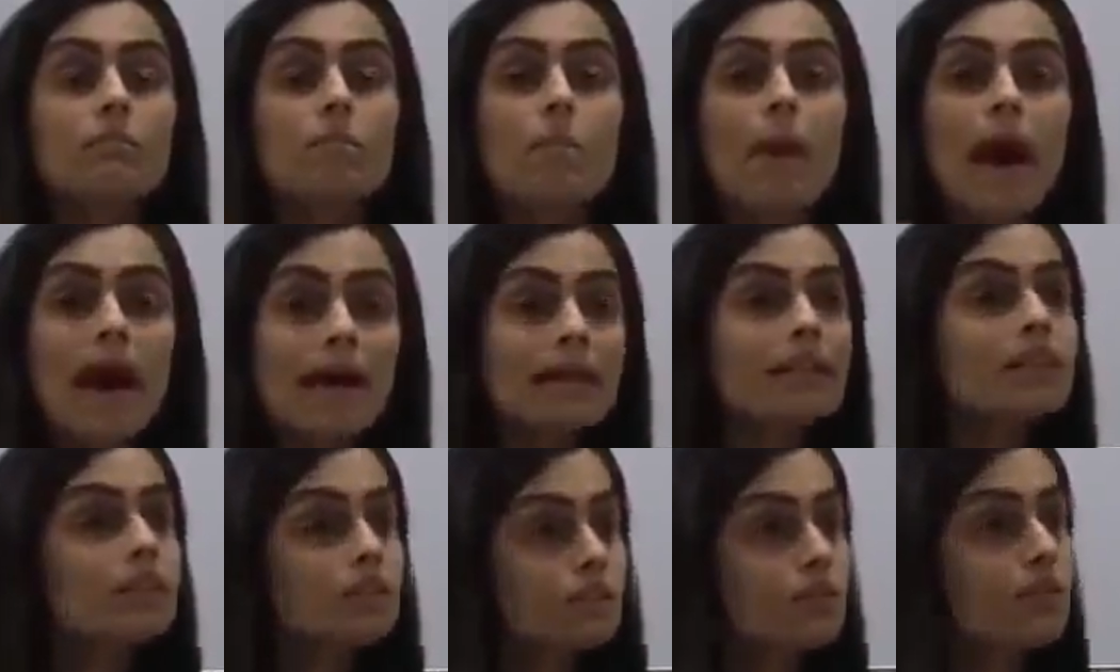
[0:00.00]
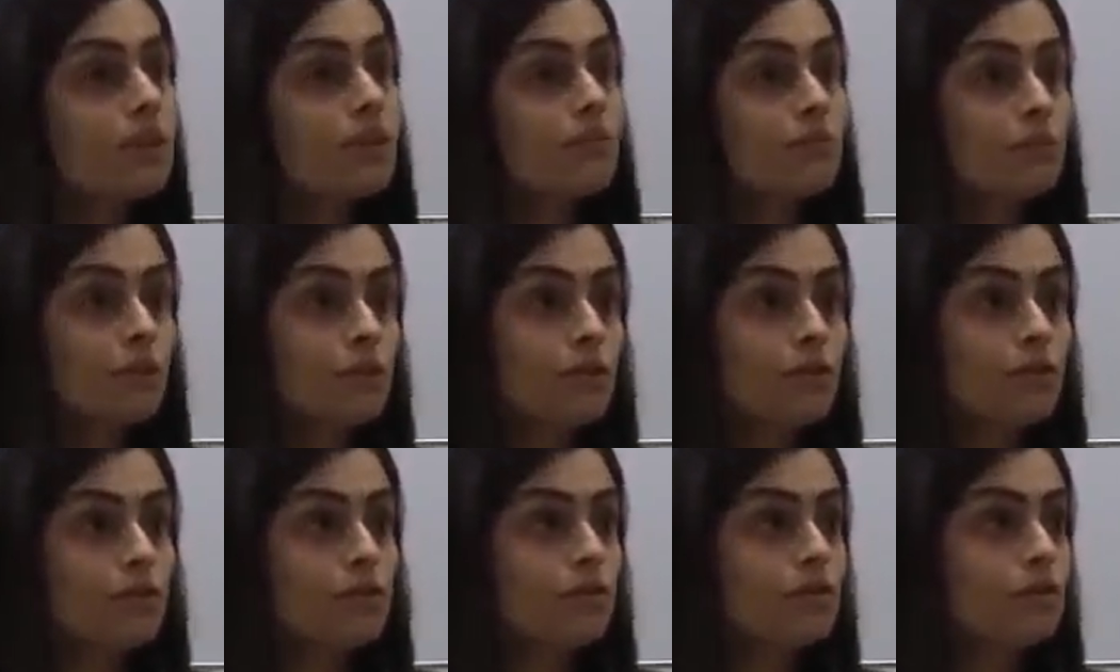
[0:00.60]
mandatory for
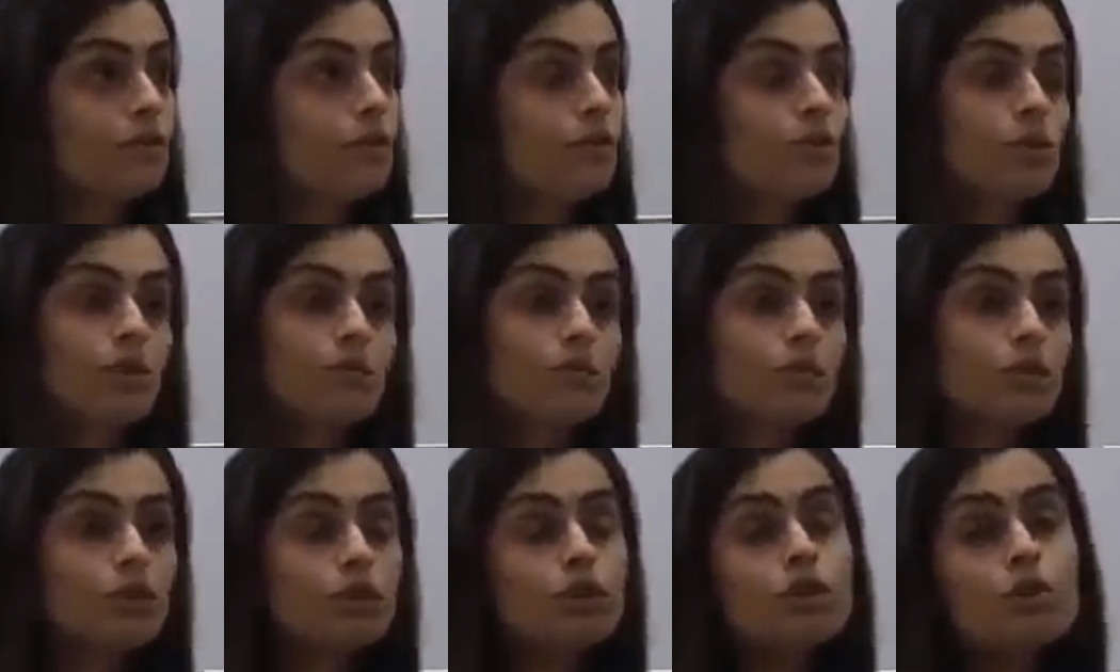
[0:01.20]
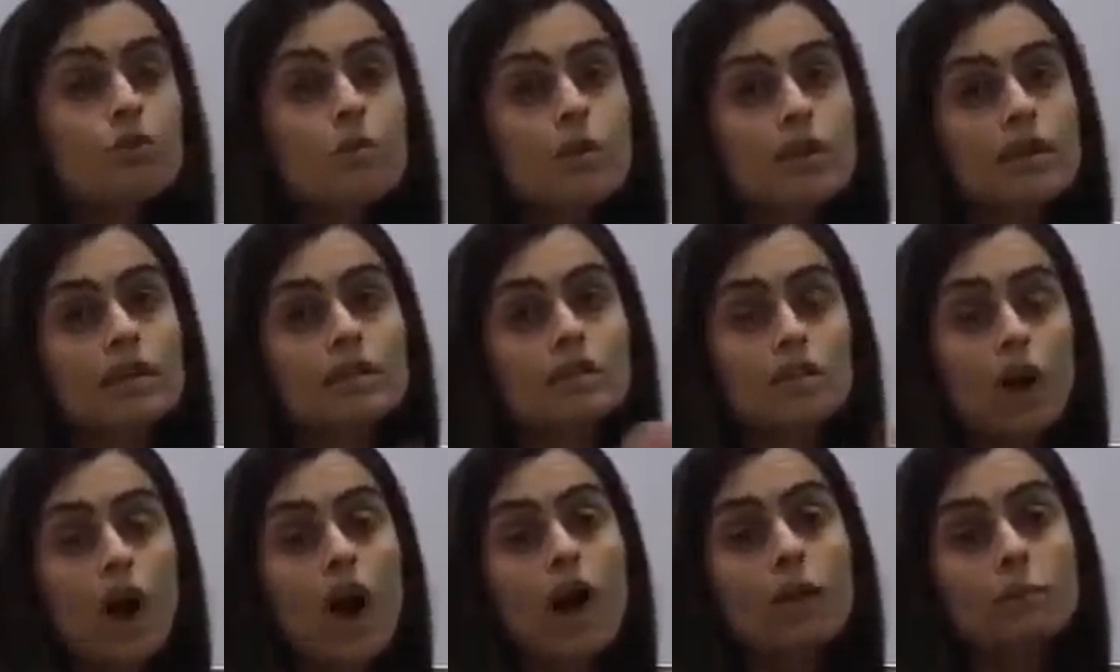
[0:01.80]
you to do. So if you do it,
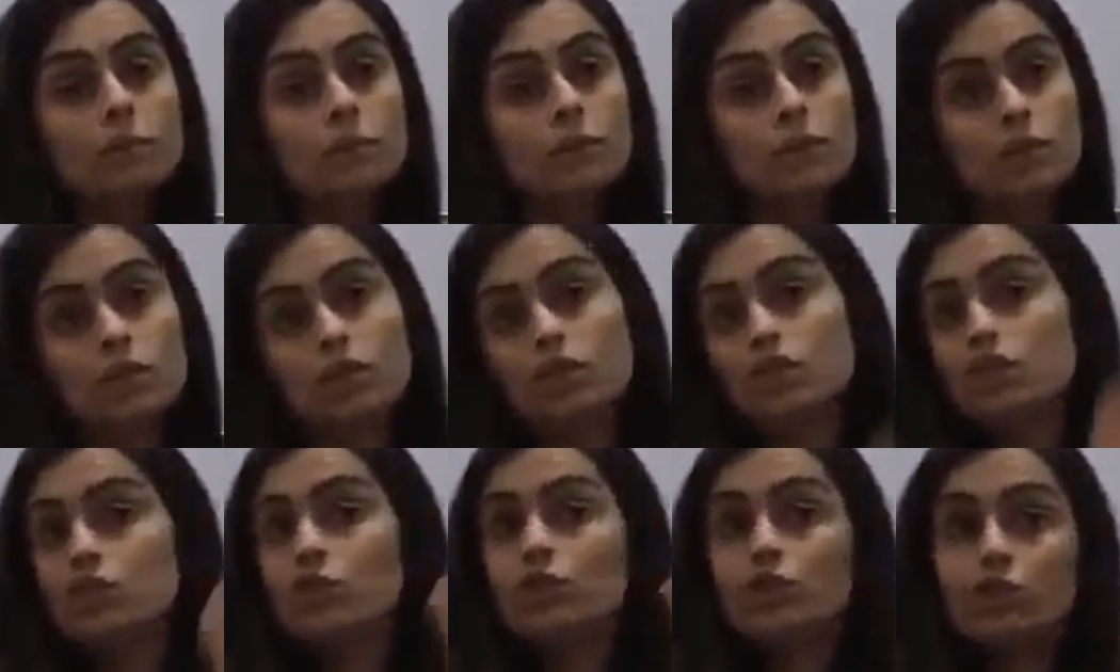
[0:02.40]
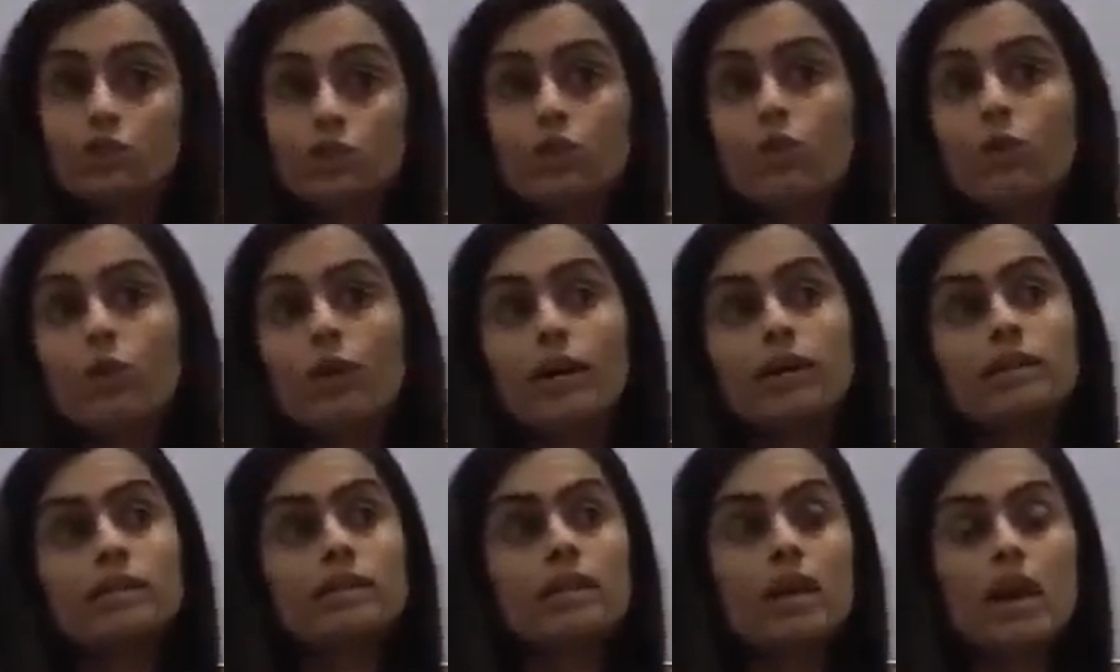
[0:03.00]
it's optional, it's your
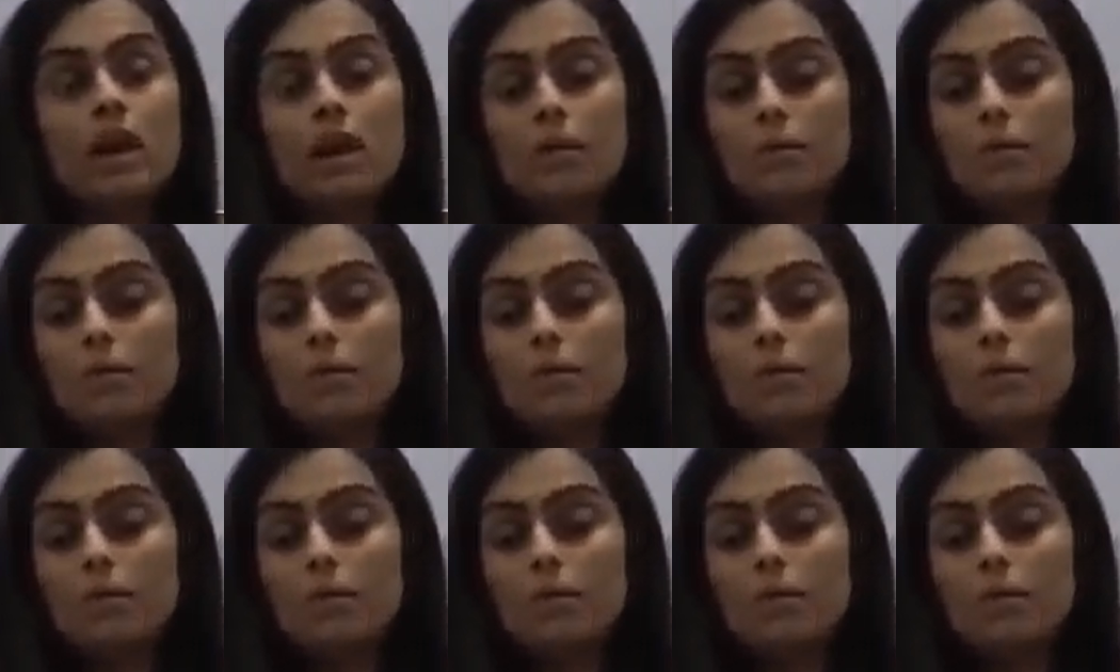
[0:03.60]
choice,